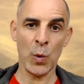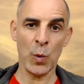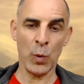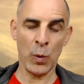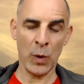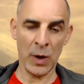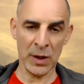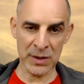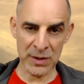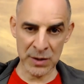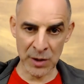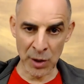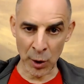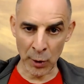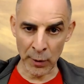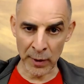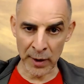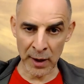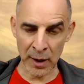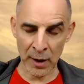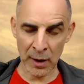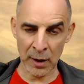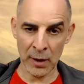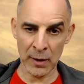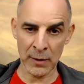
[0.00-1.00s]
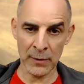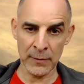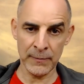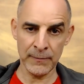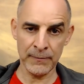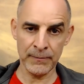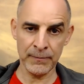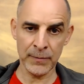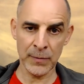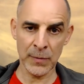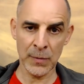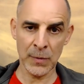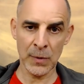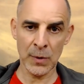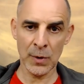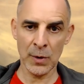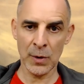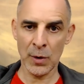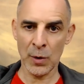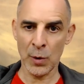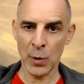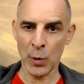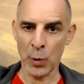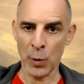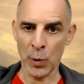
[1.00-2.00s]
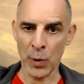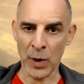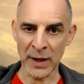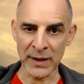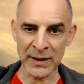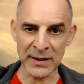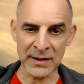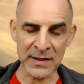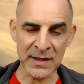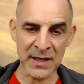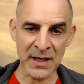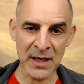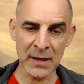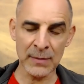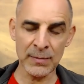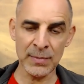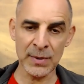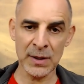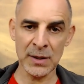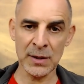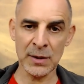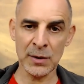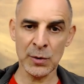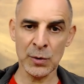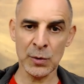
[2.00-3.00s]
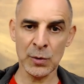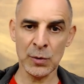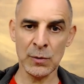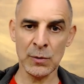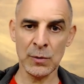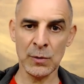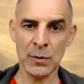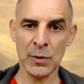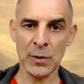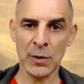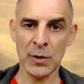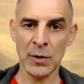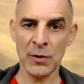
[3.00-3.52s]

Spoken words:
what's going on, what is keeping you